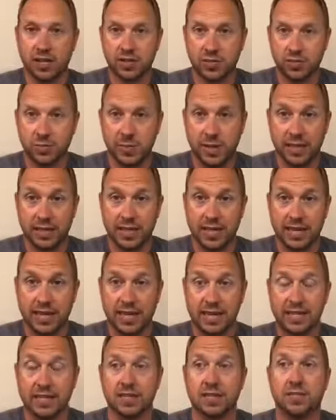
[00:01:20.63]
to about that
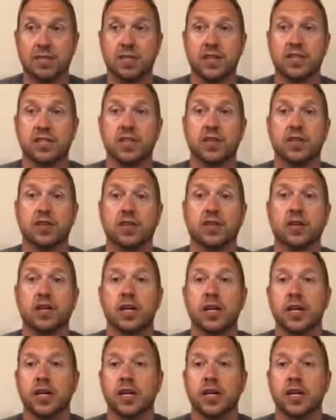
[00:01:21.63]
kind of stuff that's either